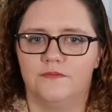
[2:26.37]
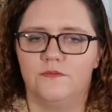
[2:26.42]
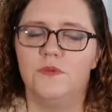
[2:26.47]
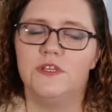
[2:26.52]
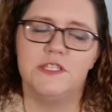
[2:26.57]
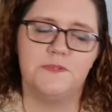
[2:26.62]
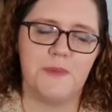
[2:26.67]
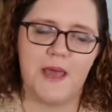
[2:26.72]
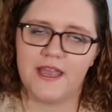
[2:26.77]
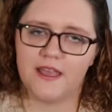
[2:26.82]

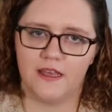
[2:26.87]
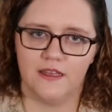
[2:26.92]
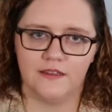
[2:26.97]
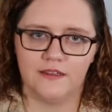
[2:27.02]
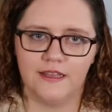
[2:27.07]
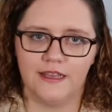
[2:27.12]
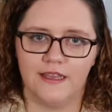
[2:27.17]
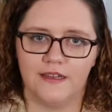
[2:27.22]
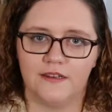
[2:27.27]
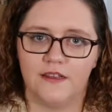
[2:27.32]
Once back
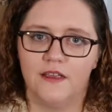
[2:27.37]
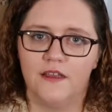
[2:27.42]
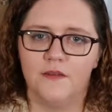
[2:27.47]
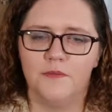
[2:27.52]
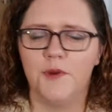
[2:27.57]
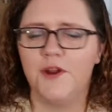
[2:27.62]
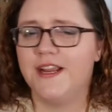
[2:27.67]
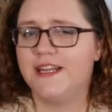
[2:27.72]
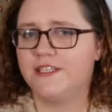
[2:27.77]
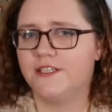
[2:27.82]
on land,
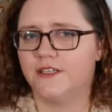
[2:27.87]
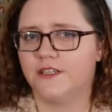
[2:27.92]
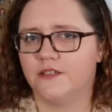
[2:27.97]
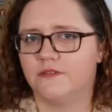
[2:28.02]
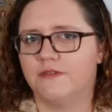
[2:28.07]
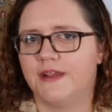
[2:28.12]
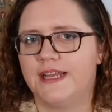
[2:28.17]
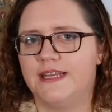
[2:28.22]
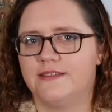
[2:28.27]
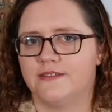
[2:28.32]
Murray took
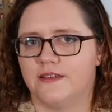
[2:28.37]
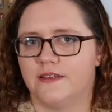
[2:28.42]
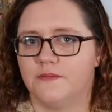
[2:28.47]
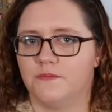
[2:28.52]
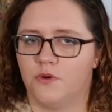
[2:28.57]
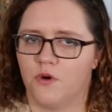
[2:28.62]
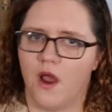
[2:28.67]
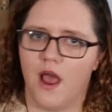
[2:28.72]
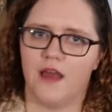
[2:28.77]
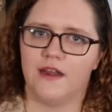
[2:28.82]
the reins
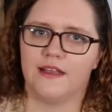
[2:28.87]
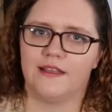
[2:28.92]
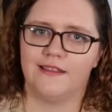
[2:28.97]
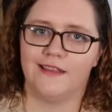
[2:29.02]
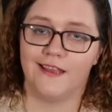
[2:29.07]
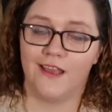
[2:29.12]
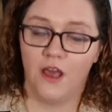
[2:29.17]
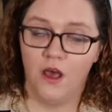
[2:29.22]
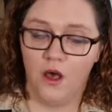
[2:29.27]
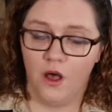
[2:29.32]
on prodding
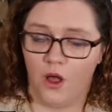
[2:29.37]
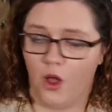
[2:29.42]
the